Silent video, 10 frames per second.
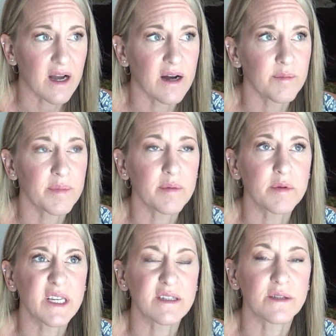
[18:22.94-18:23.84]
But
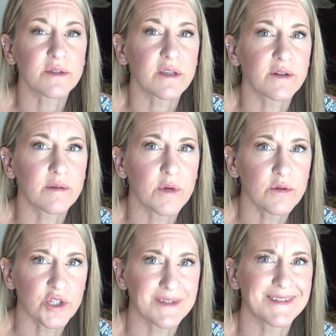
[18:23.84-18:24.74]
because those other
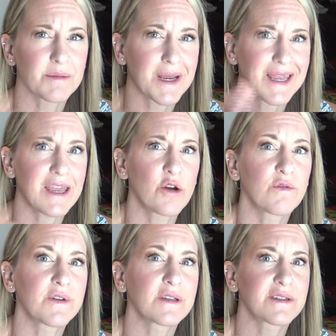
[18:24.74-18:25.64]
emotions and my
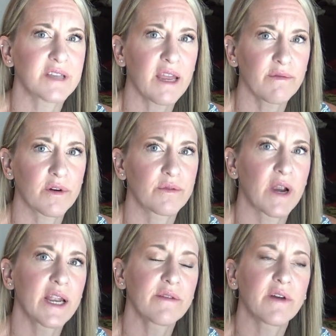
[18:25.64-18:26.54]
ego felt safer,
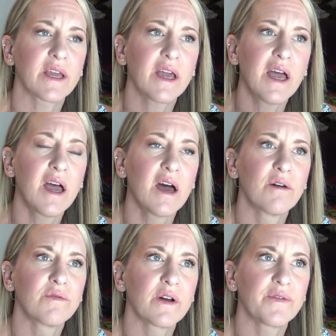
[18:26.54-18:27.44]
right? If I
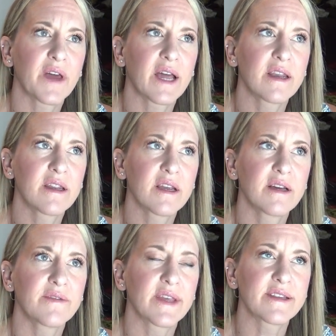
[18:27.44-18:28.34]
felt
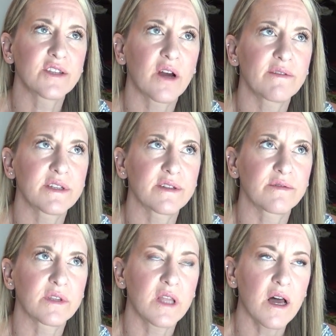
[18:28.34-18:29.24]
that softness
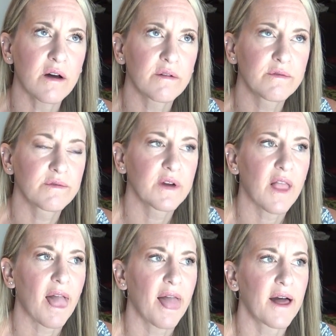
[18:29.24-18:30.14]
of love,
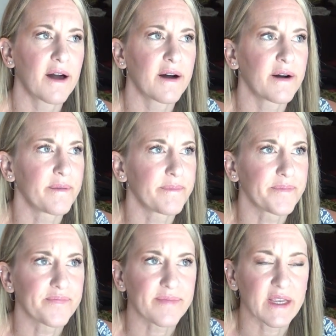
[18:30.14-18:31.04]

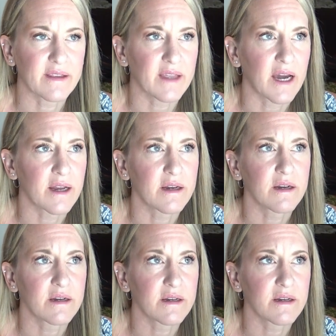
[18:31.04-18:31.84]
that